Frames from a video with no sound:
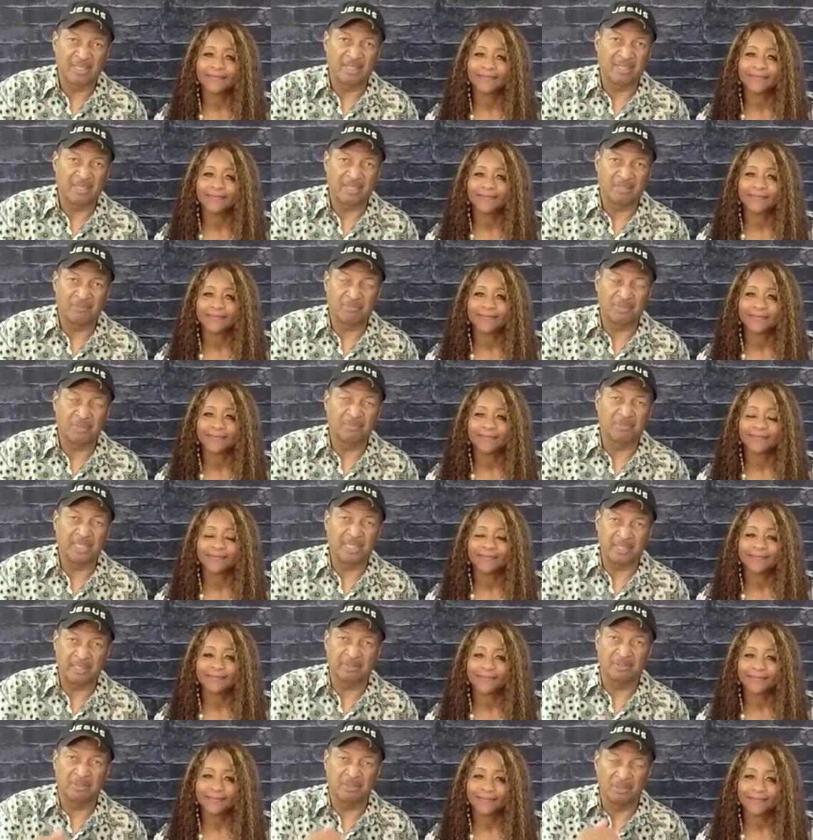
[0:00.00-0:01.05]
Speaker 1: uh, from
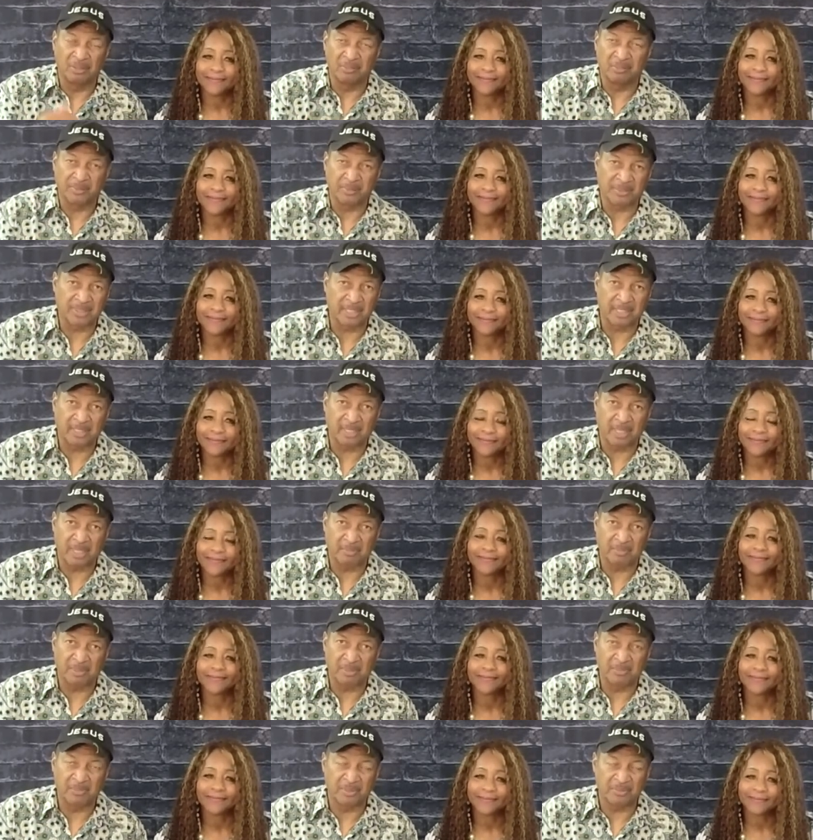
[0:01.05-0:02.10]
the interlopers that
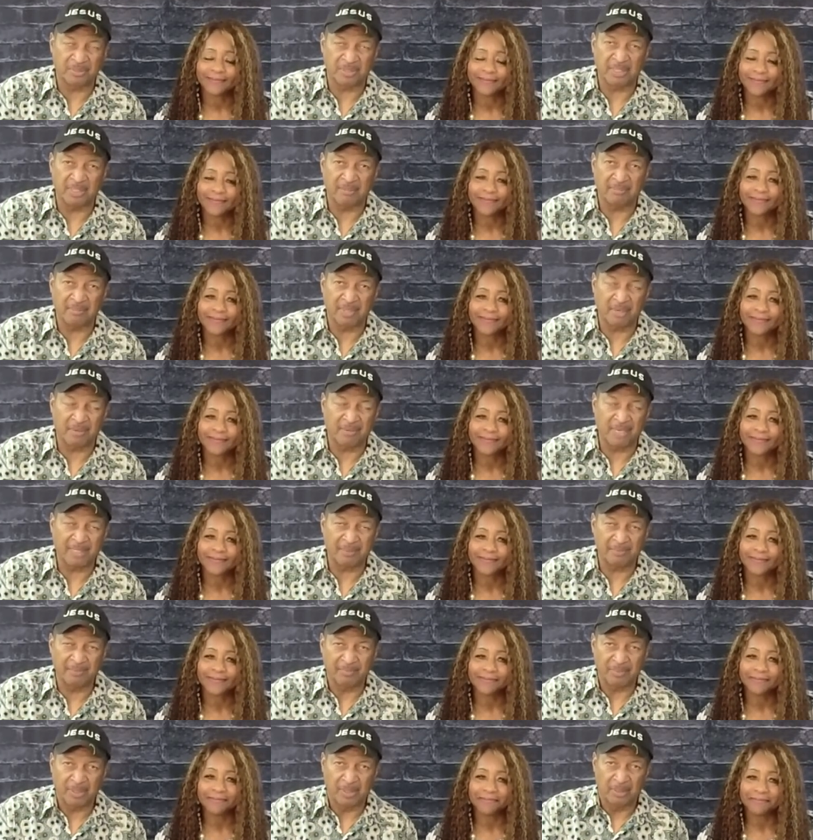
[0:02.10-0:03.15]
came in with sin. All
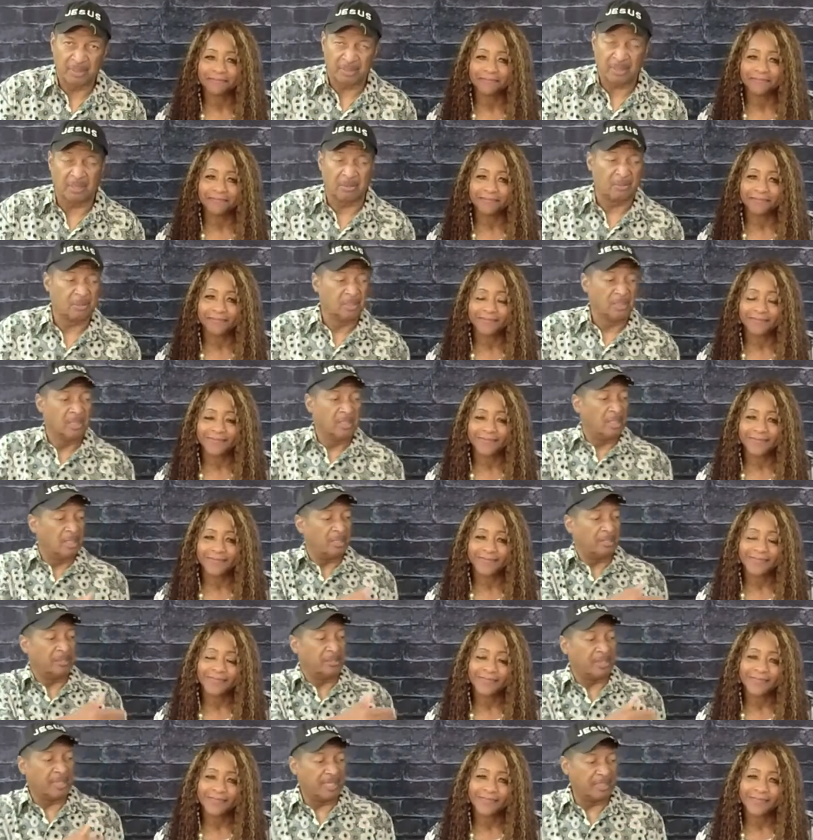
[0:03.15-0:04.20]
right? mm -hmm. So,
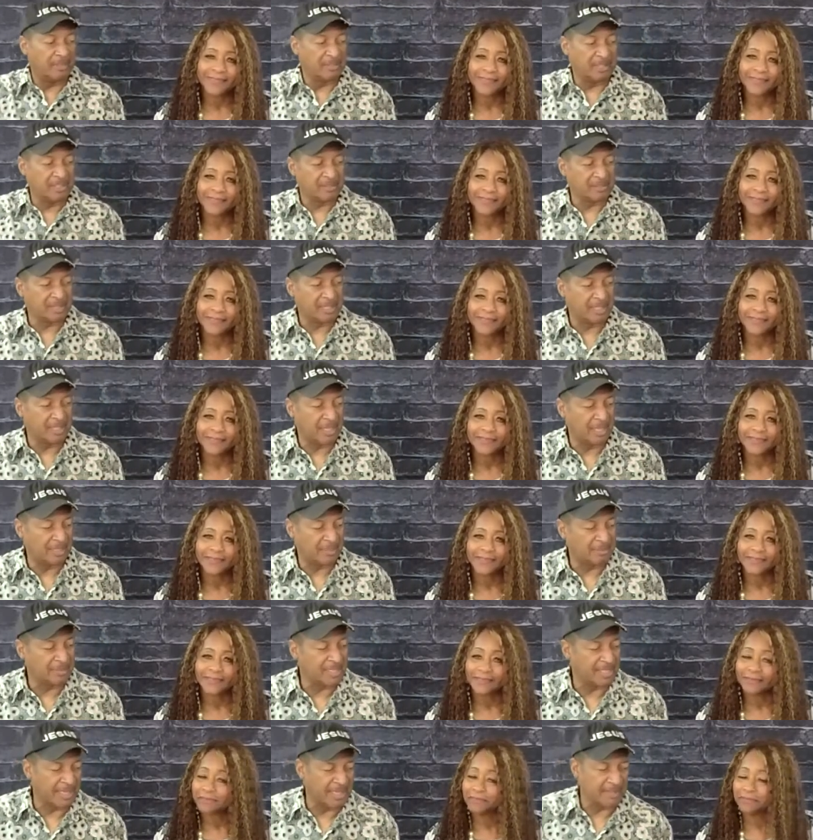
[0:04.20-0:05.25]
uh, you got anything to say,
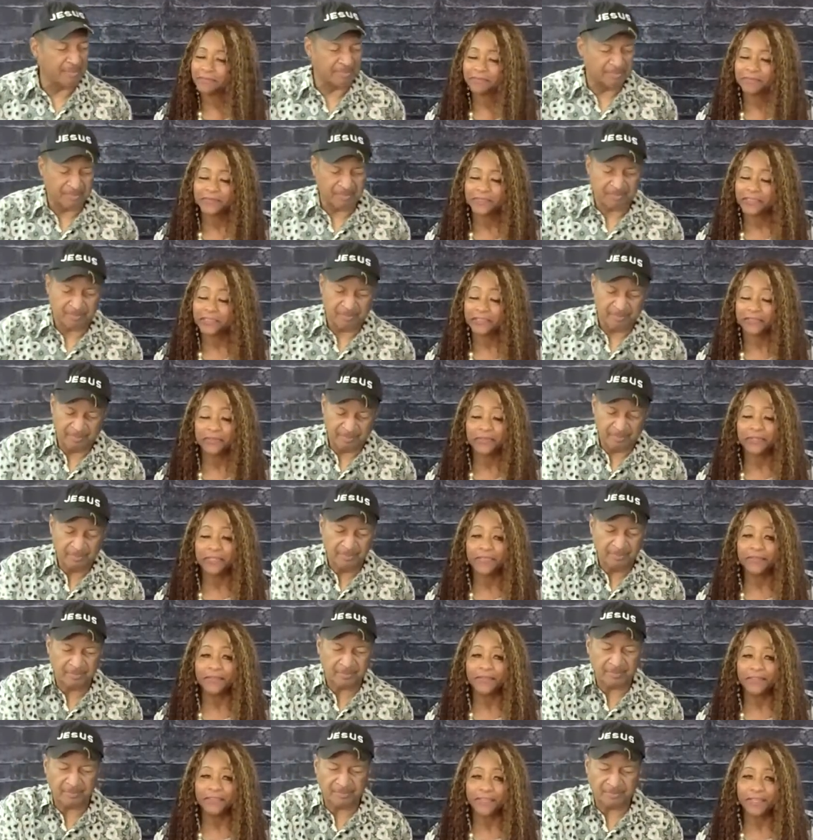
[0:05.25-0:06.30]
dog, tonight?
Speaker 2: Just good
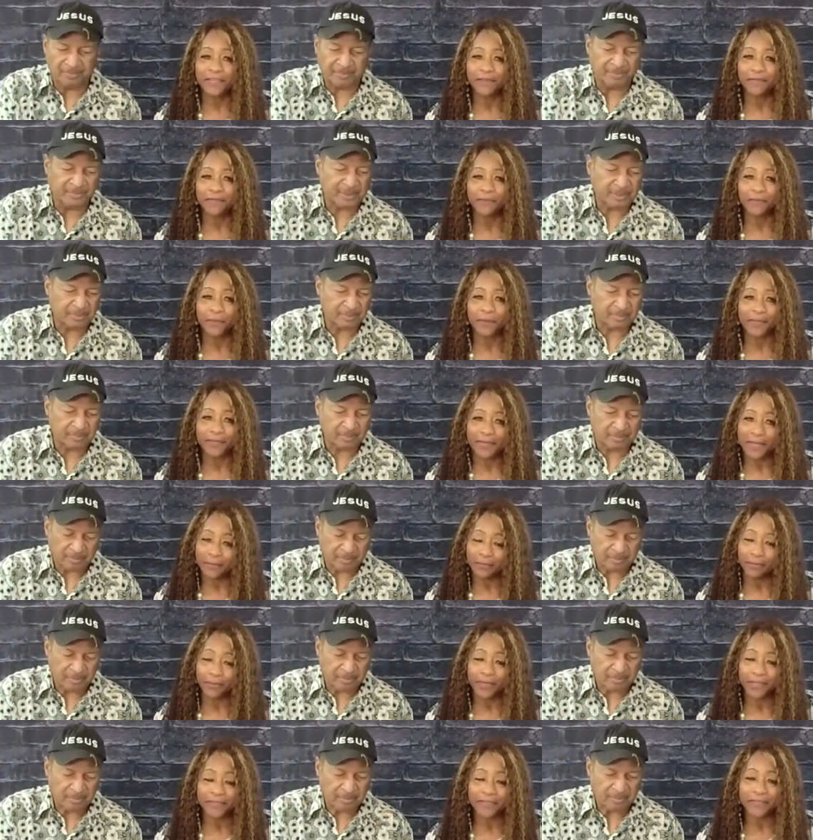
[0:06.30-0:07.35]
evening to everyone. And I
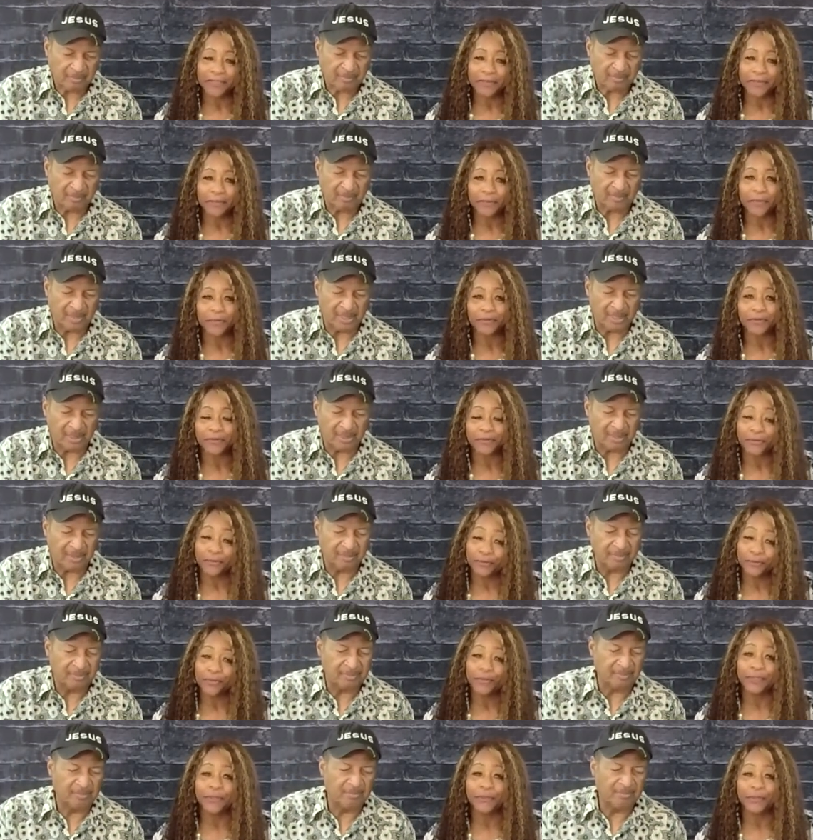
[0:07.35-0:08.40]
pray that this word
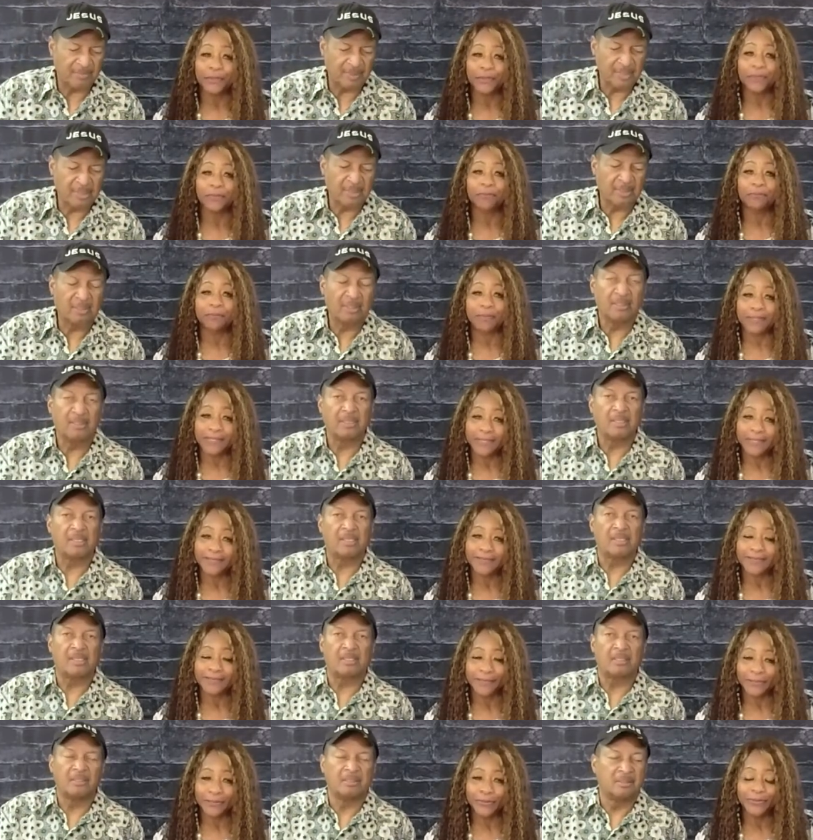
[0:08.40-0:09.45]
truly will
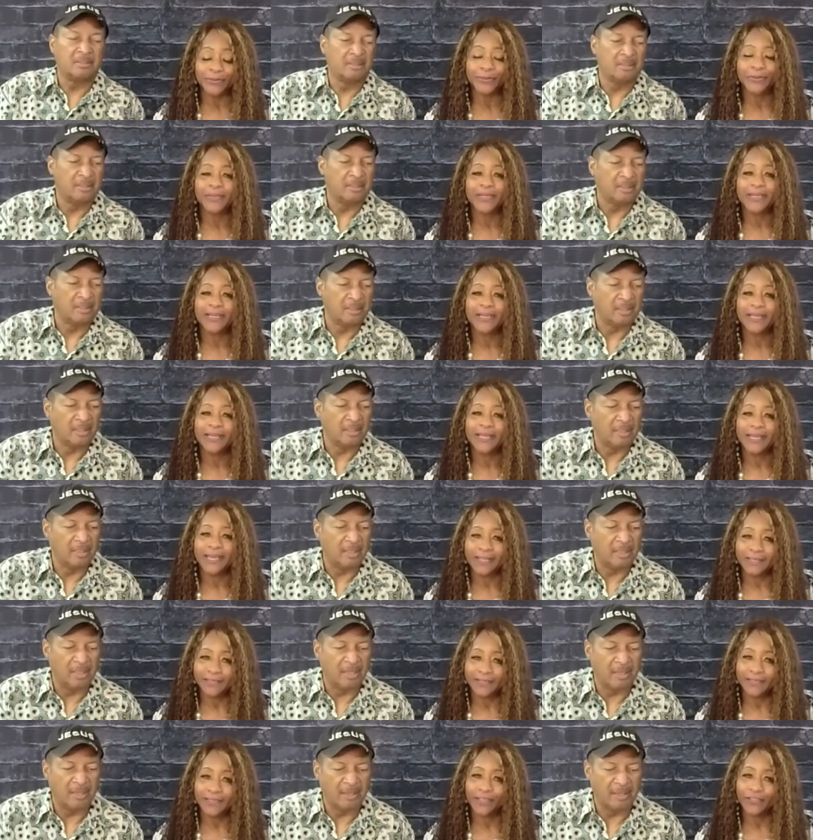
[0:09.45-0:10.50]
bless you
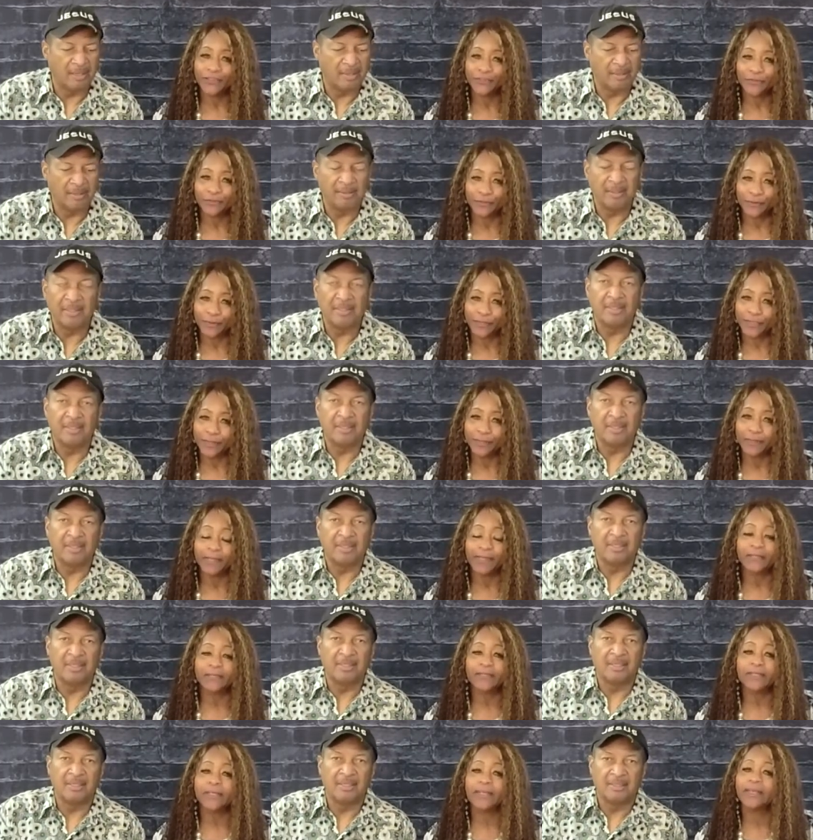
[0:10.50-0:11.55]
and set you free
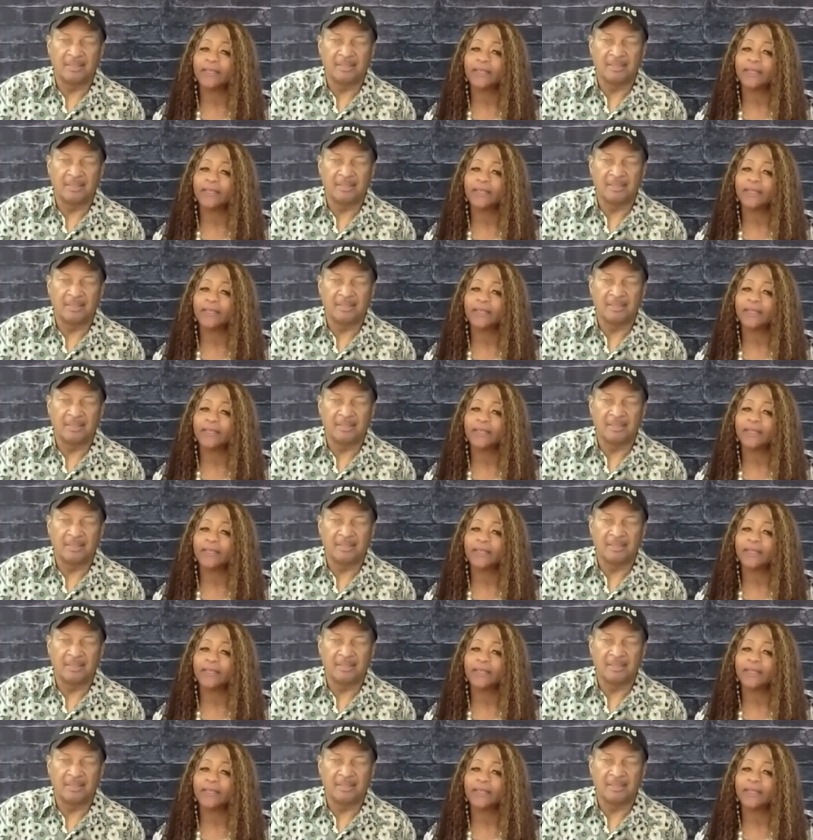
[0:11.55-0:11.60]
because